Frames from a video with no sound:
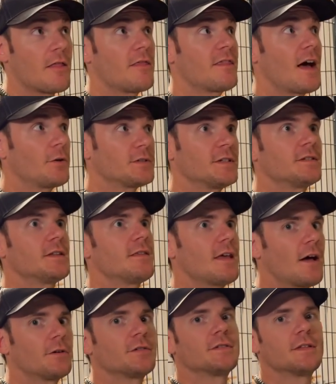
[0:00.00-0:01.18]
thousands and
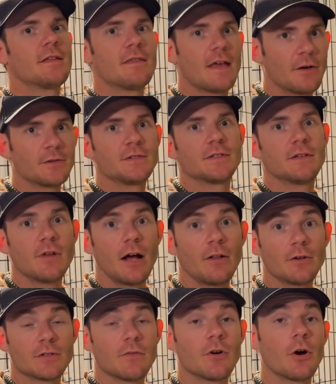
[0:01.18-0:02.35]
thousands and thousands of
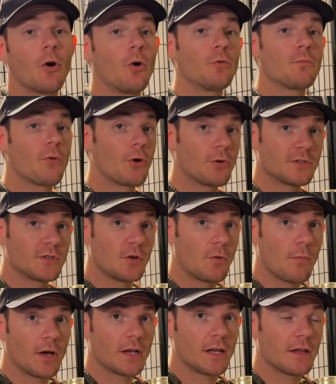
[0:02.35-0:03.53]
dollars of our own personal
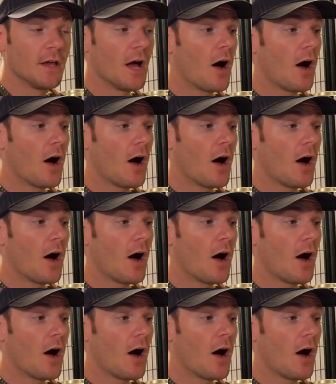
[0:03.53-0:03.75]
money